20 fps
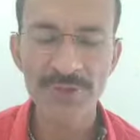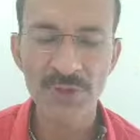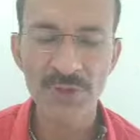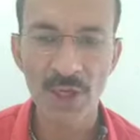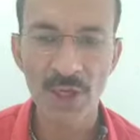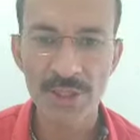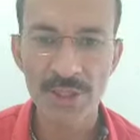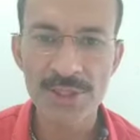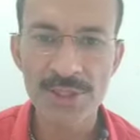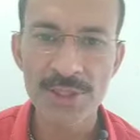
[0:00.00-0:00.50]

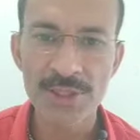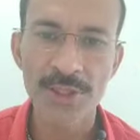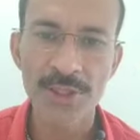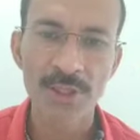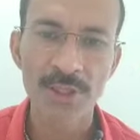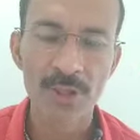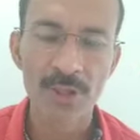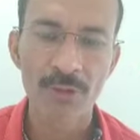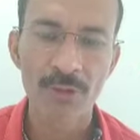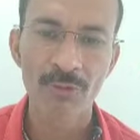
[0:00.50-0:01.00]
Frost
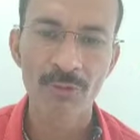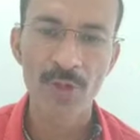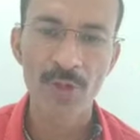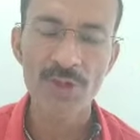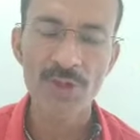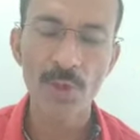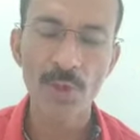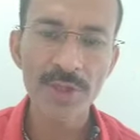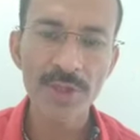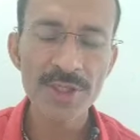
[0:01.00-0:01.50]

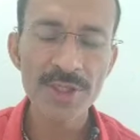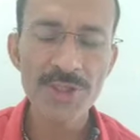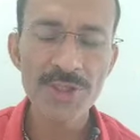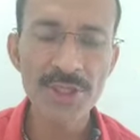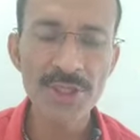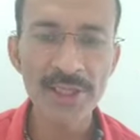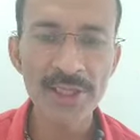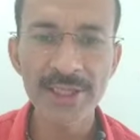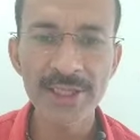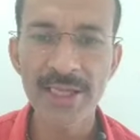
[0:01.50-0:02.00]
was
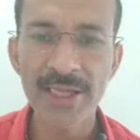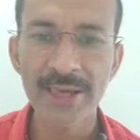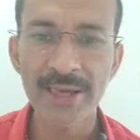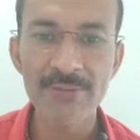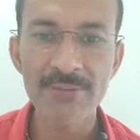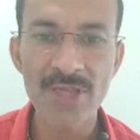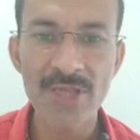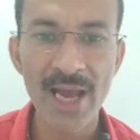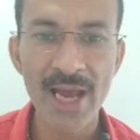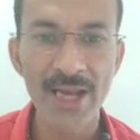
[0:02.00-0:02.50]
originally
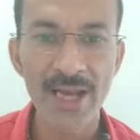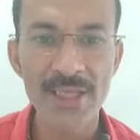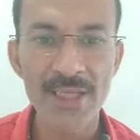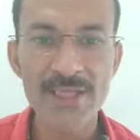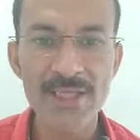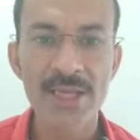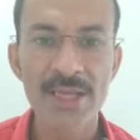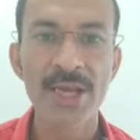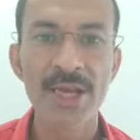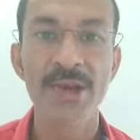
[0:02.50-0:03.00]
named
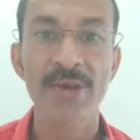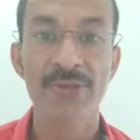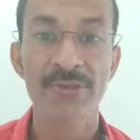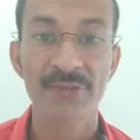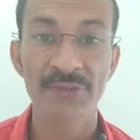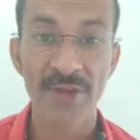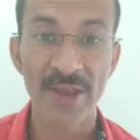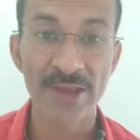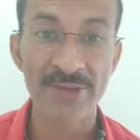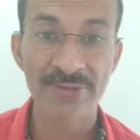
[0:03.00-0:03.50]
as
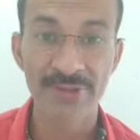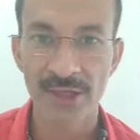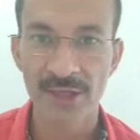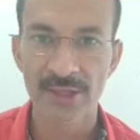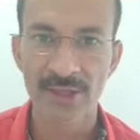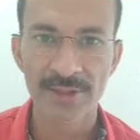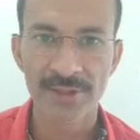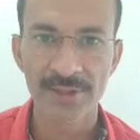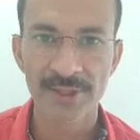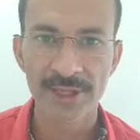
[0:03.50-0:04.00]

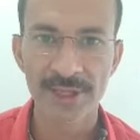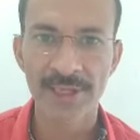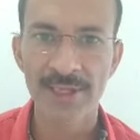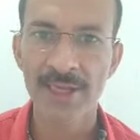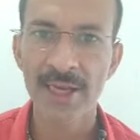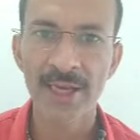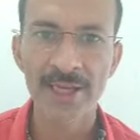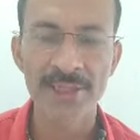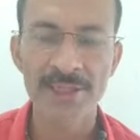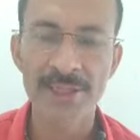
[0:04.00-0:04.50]
Favor
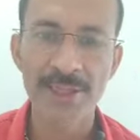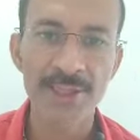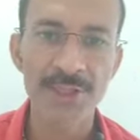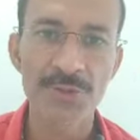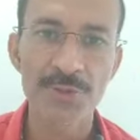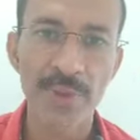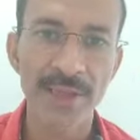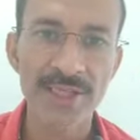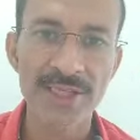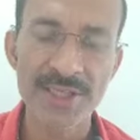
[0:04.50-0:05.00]
in
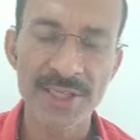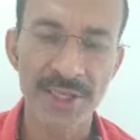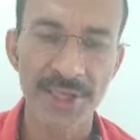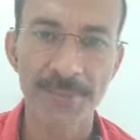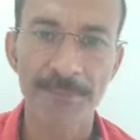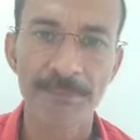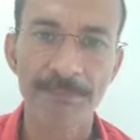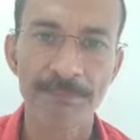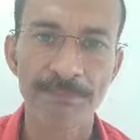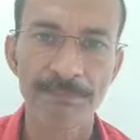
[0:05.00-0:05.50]

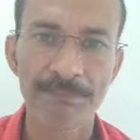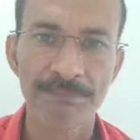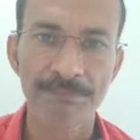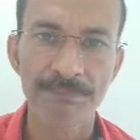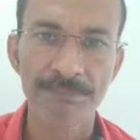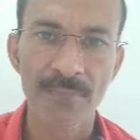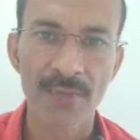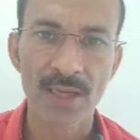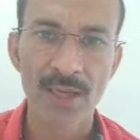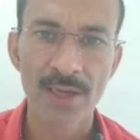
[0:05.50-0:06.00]
1920,
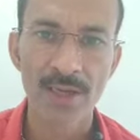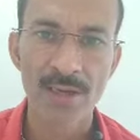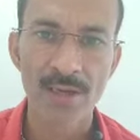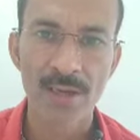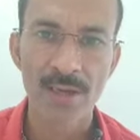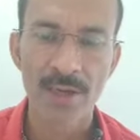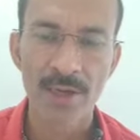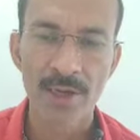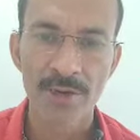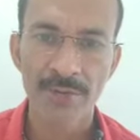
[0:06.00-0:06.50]

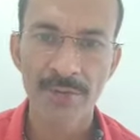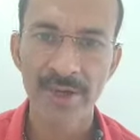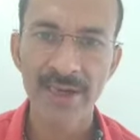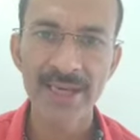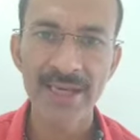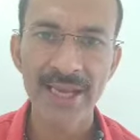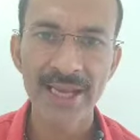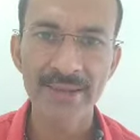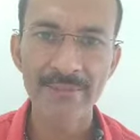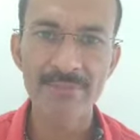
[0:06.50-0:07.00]

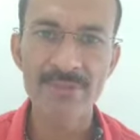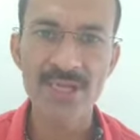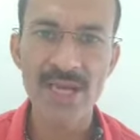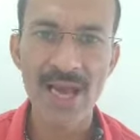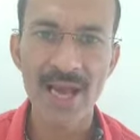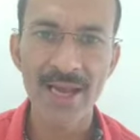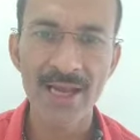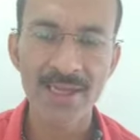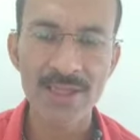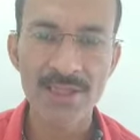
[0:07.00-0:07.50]
renamed
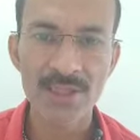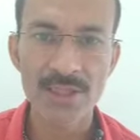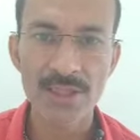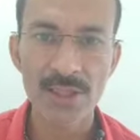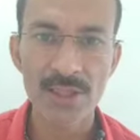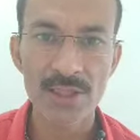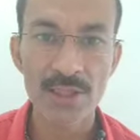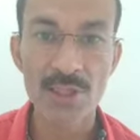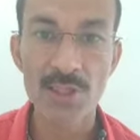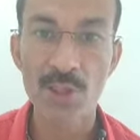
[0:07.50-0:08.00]
as
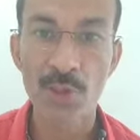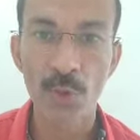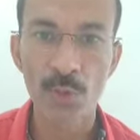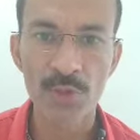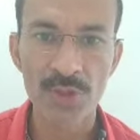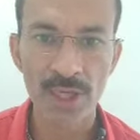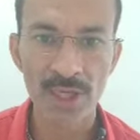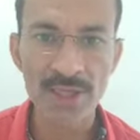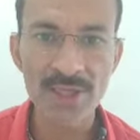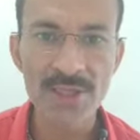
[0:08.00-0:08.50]

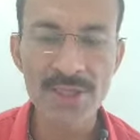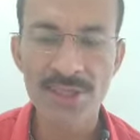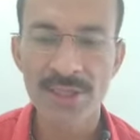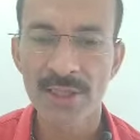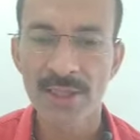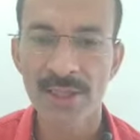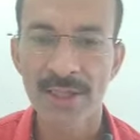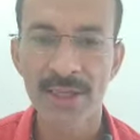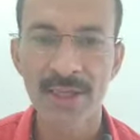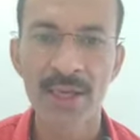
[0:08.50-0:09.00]
Snow Dust
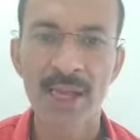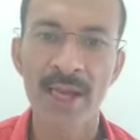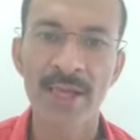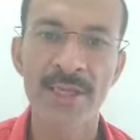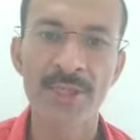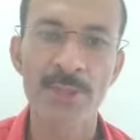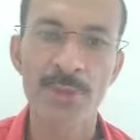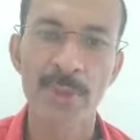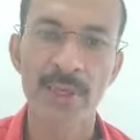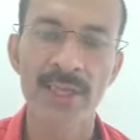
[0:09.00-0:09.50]
in
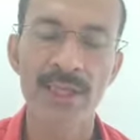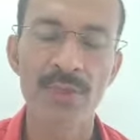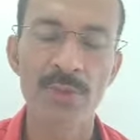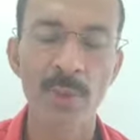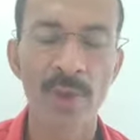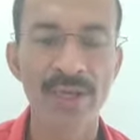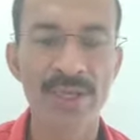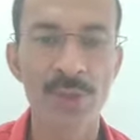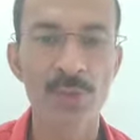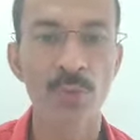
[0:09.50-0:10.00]

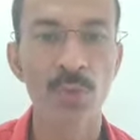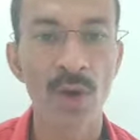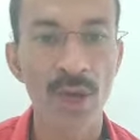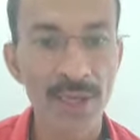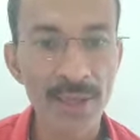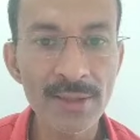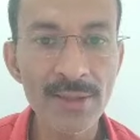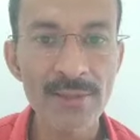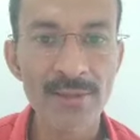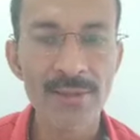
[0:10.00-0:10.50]

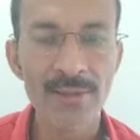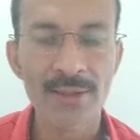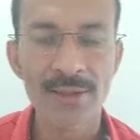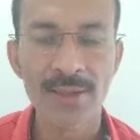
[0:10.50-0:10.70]
1921,